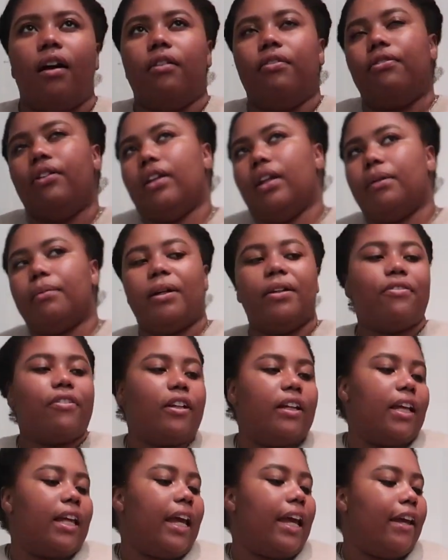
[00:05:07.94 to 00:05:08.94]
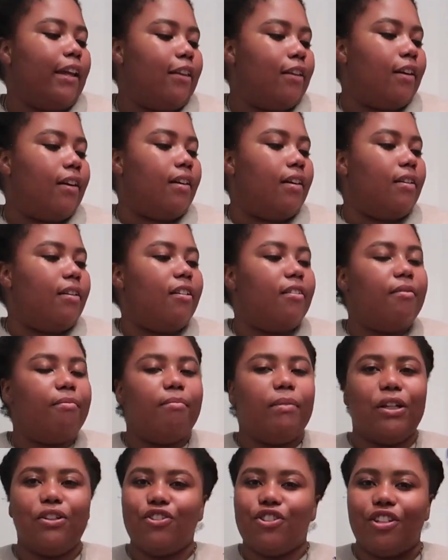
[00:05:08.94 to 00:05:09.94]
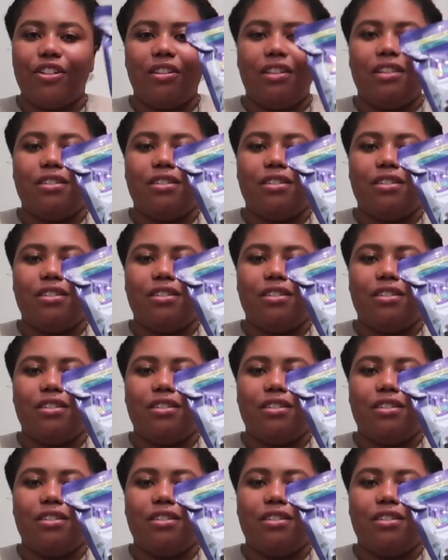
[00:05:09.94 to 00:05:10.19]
I feel like my friend Kayla mentioned